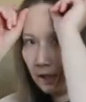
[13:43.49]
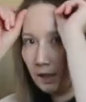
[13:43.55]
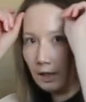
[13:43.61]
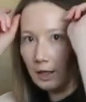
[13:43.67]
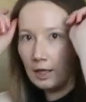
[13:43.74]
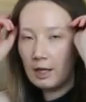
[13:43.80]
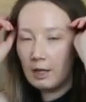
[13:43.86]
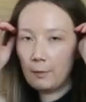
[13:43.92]

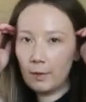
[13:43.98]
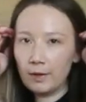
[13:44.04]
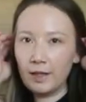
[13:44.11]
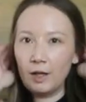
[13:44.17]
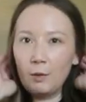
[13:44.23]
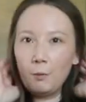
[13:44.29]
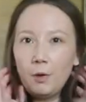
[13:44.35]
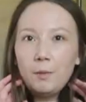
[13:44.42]
And
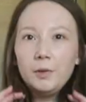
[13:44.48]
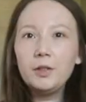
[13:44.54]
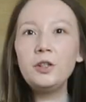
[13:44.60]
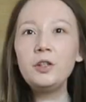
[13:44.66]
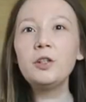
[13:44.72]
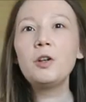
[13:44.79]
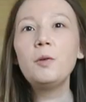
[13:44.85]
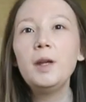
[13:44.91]
then I'm probably
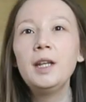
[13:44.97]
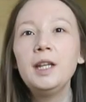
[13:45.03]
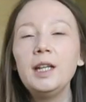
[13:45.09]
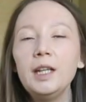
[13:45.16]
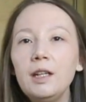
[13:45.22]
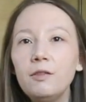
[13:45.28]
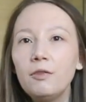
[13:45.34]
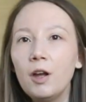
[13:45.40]
gonna go in
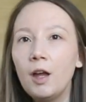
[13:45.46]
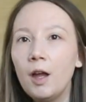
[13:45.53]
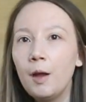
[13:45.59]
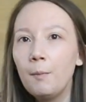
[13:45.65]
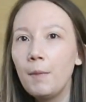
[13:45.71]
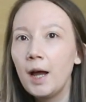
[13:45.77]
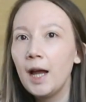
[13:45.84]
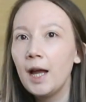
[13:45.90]
either
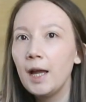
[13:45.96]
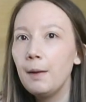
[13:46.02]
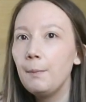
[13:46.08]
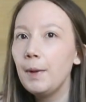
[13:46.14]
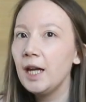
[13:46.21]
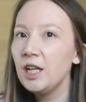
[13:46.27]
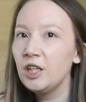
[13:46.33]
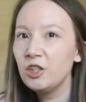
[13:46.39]
my
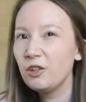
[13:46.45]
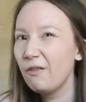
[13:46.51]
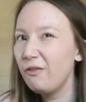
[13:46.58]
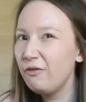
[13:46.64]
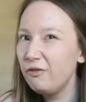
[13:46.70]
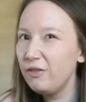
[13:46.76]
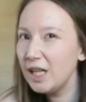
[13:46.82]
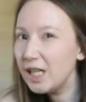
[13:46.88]
beige
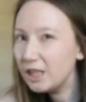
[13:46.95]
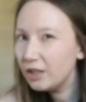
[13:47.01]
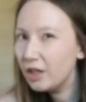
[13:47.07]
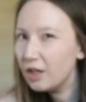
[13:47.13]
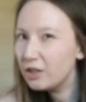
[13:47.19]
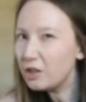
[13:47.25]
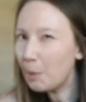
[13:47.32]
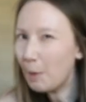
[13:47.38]

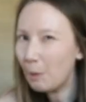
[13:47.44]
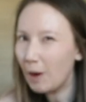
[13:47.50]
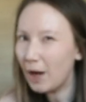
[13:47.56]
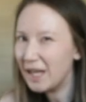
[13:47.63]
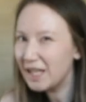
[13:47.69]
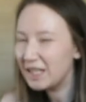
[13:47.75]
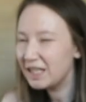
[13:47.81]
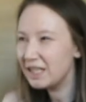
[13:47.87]
feelers or my
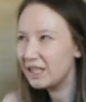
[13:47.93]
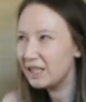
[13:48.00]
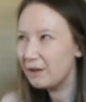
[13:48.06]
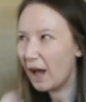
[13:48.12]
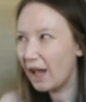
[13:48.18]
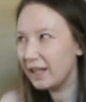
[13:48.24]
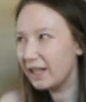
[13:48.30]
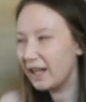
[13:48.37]
white
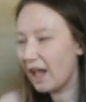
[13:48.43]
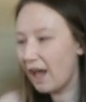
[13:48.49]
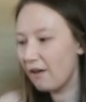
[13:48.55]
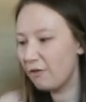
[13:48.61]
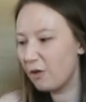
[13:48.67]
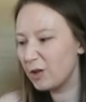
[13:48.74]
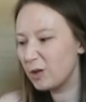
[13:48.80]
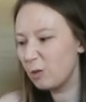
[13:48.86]
Nike Air
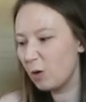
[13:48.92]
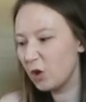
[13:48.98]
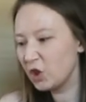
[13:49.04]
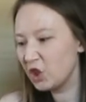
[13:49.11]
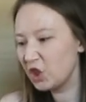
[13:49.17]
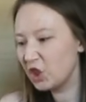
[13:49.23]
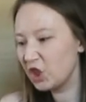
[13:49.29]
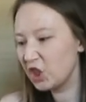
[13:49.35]
Force
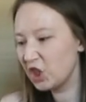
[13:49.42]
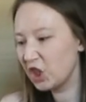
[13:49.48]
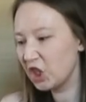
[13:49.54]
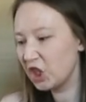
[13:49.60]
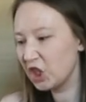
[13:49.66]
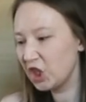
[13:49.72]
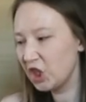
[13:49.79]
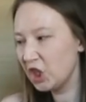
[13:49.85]
ones.
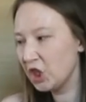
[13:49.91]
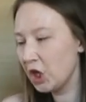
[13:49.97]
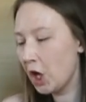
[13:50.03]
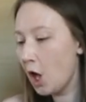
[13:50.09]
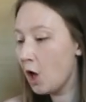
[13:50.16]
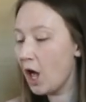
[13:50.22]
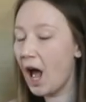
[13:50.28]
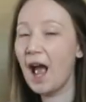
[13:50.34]

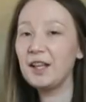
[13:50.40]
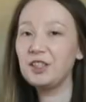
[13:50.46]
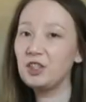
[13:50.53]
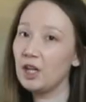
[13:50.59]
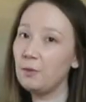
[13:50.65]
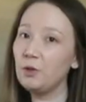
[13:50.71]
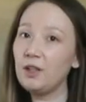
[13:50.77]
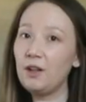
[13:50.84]

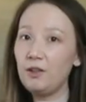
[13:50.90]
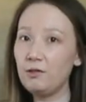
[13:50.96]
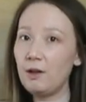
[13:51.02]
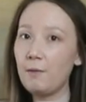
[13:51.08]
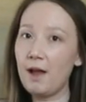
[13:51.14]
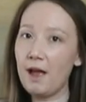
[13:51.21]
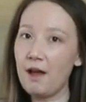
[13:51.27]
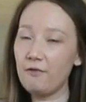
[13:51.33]
Actually, I'm gonna have to
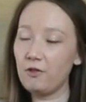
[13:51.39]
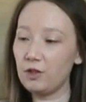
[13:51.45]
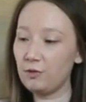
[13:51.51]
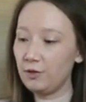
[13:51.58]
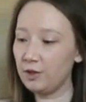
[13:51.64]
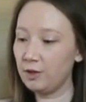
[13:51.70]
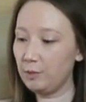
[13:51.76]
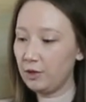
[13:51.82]
wear my Air Force
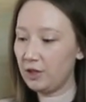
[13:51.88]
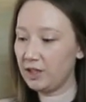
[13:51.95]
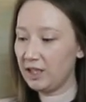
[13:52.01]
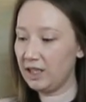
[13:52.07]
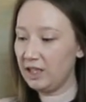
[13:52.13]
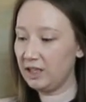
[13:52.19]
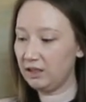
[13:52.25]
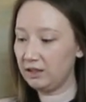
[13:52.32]
ones because I
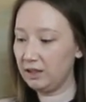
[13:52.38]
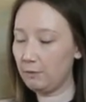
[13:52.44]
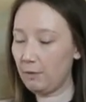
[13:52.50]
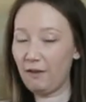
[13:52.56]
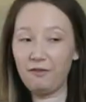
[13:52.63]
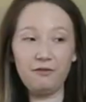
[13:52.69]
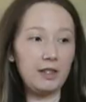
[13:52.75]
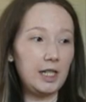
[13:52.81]
need to clean
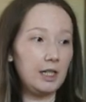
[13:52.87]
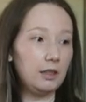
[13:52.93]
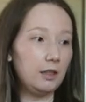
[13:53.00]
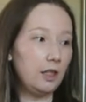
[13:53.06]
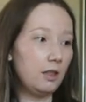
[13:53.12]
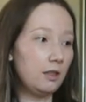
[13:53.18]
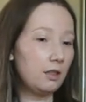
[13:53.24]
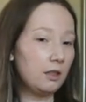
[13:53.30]
my
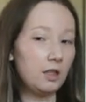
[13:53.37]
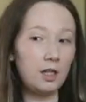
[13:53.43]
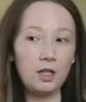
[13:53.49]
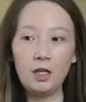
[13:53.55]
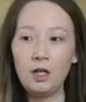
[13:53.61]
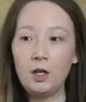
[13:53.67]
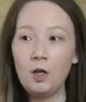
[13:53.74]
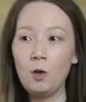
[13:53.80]
feelers.
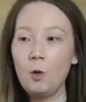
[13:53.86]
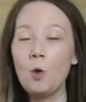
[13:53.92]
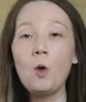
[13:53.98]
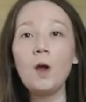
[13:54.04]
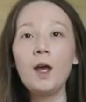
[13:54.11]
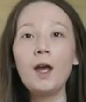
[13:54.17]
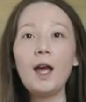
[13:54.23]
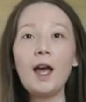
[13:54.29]

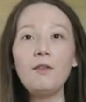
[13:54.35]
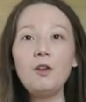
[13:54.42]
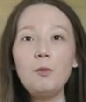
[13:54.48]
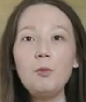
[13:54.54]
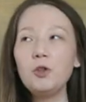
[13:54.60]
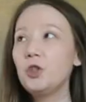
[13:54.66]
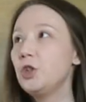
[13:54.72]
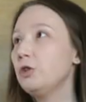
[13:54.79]
I've not
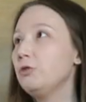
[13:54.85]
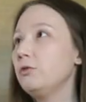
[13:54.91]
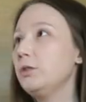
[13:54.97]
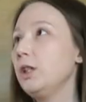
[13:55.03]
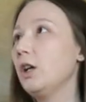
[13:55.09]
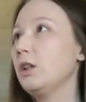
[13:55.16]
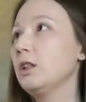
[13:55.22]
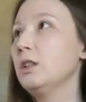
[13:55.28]
put
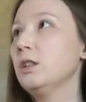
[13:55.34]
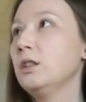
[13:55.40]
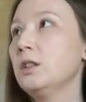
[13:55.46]
jewellery on.